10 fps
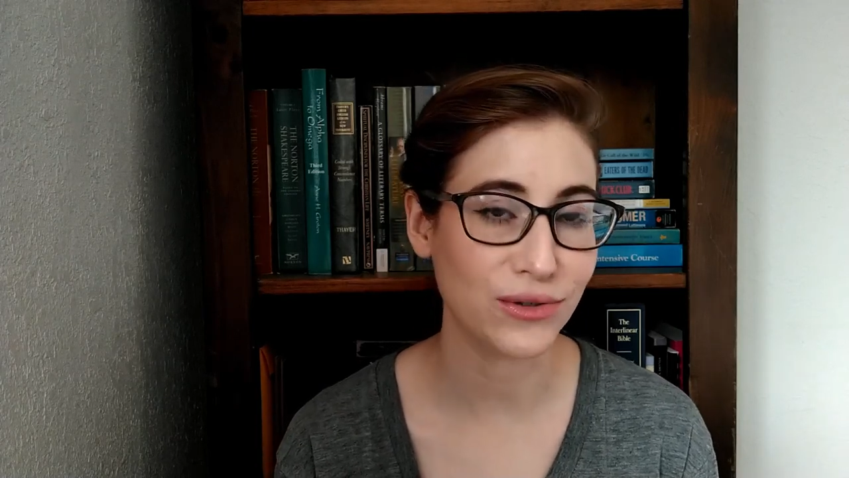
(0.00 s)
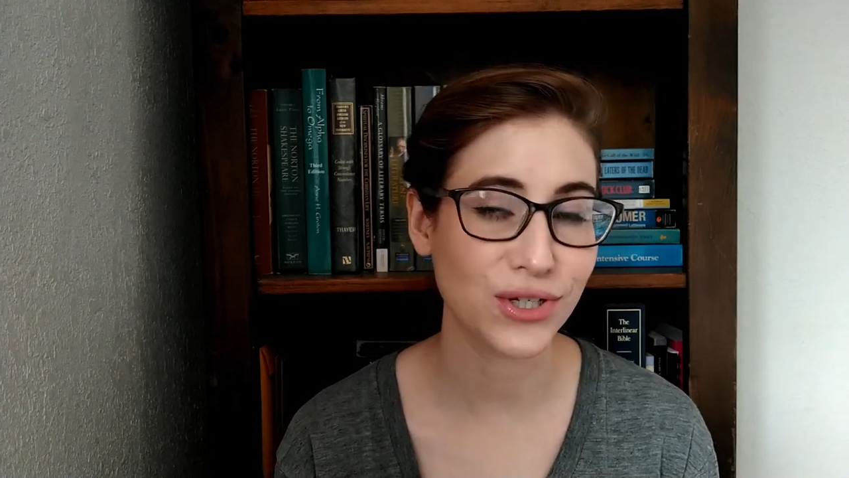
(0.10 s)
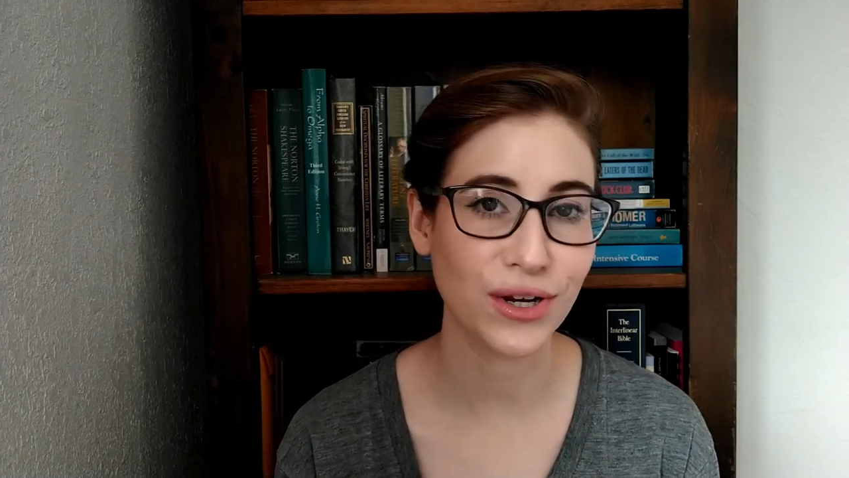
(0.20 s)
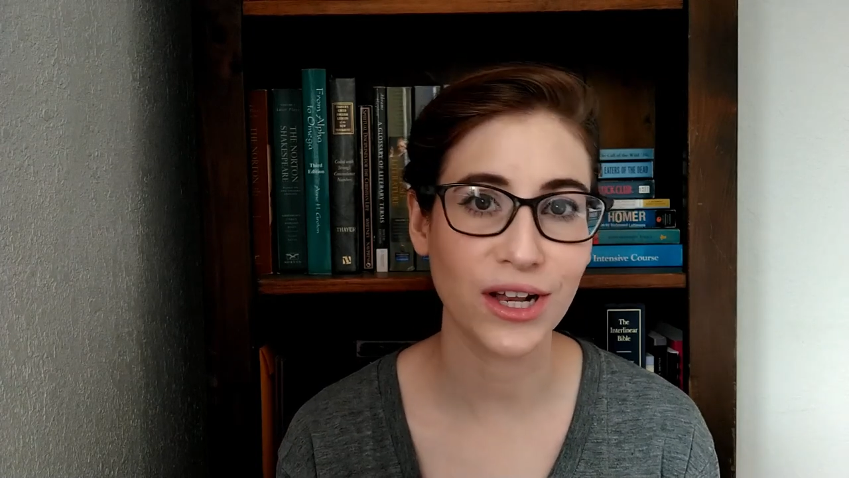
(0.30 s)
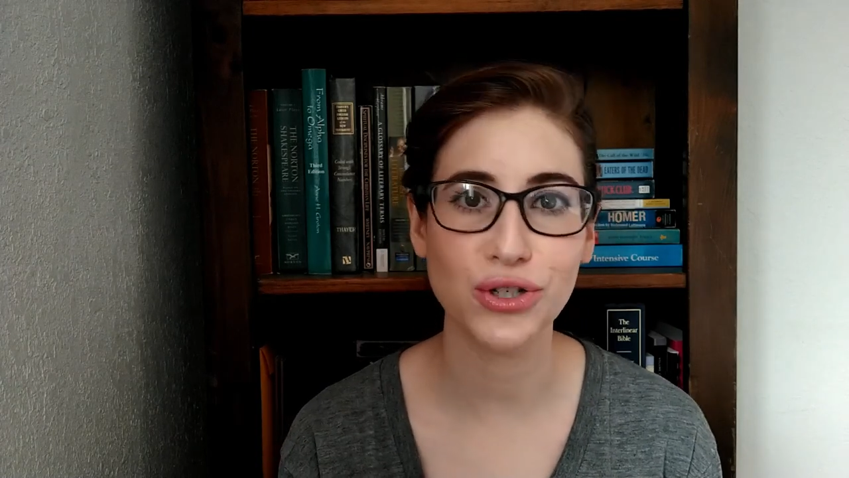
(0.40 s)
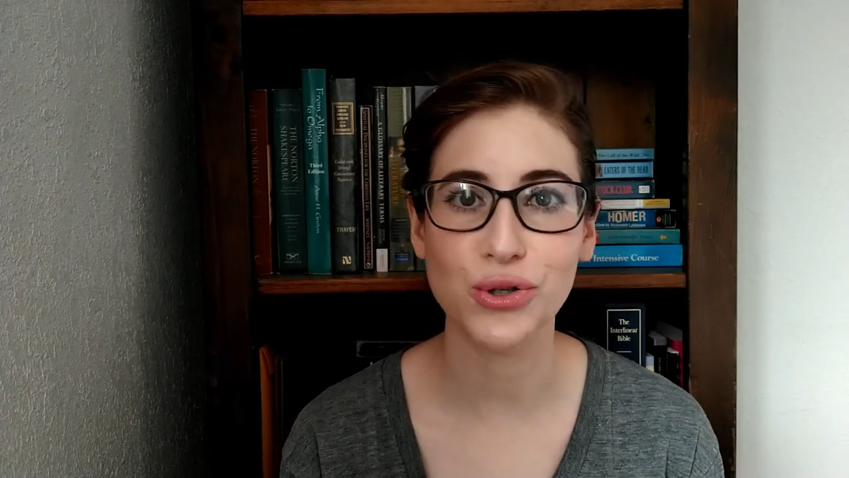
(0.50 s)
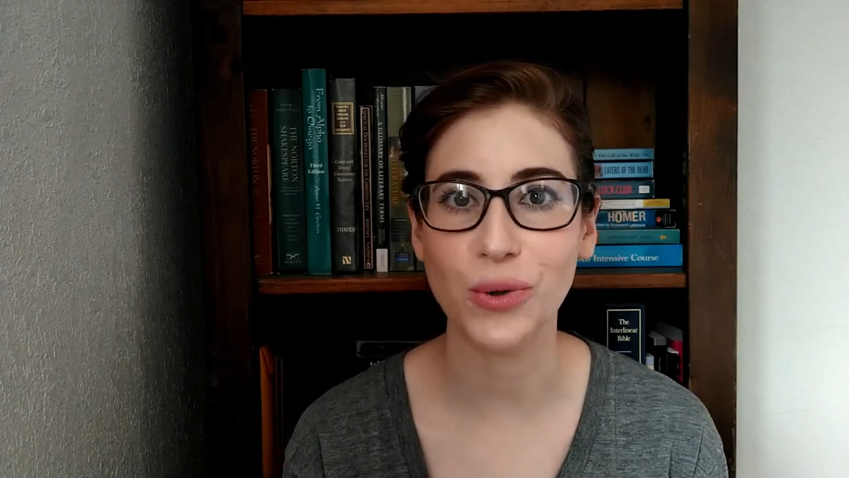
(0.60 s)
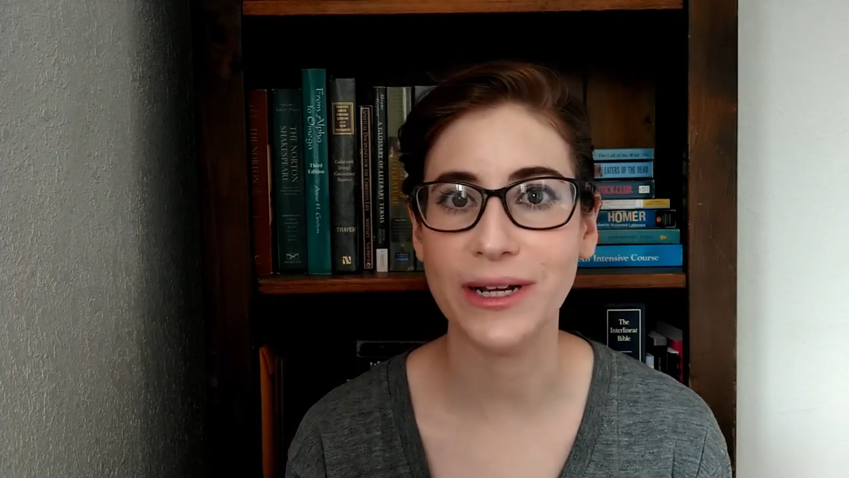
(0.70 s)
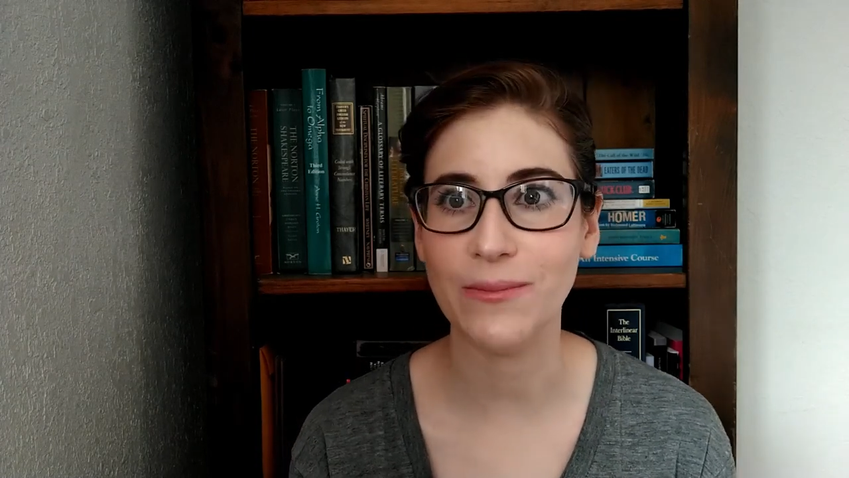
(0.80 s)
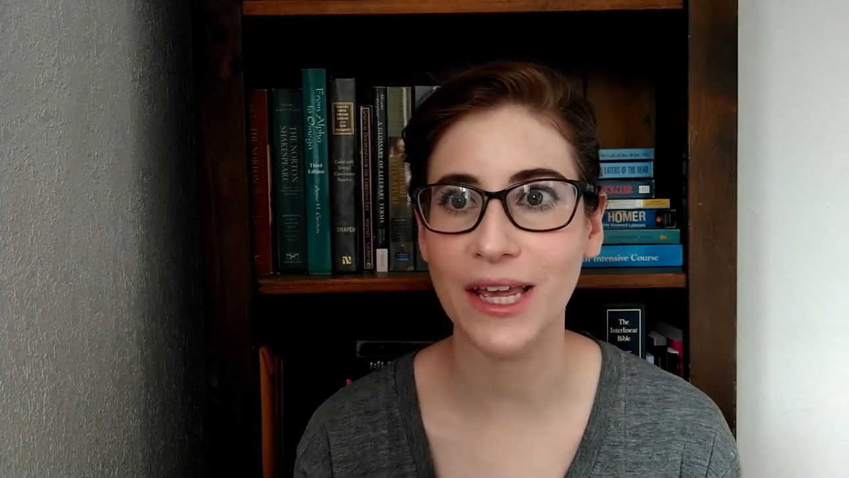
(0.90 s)
so you're going to
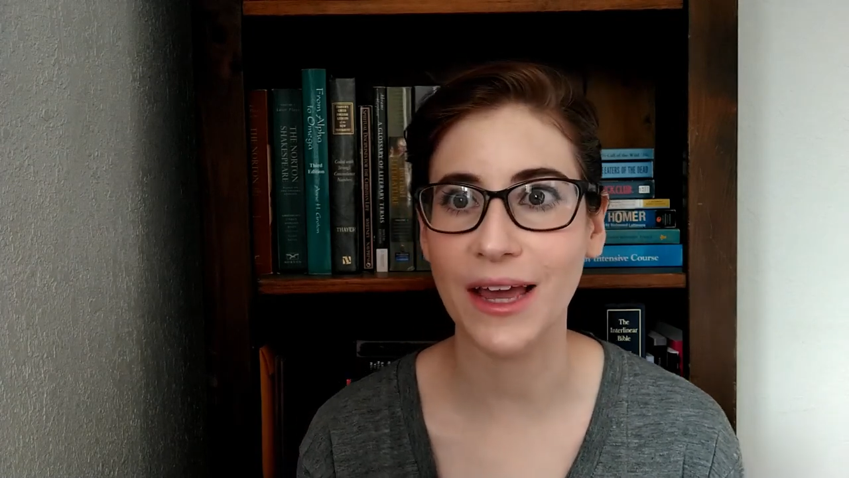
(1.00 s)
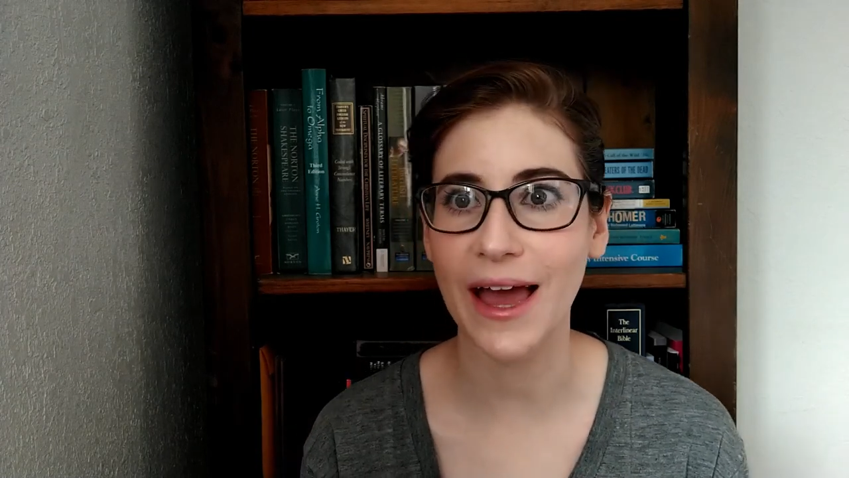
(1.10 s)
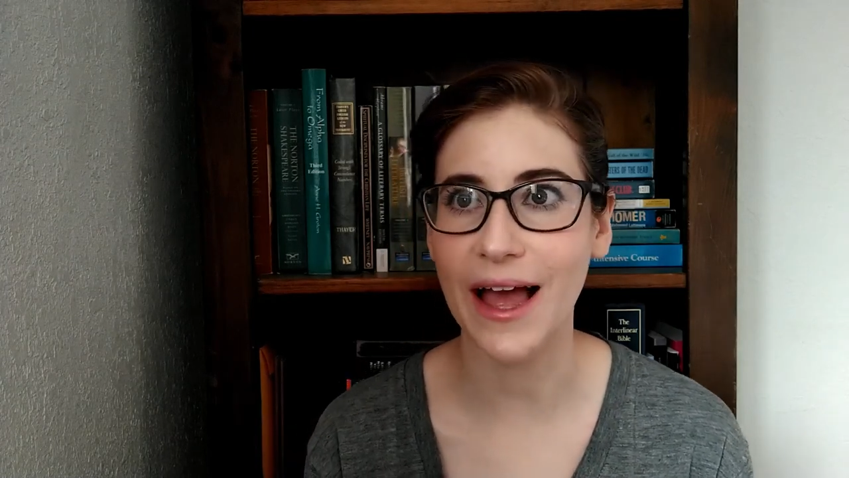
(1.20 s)
join me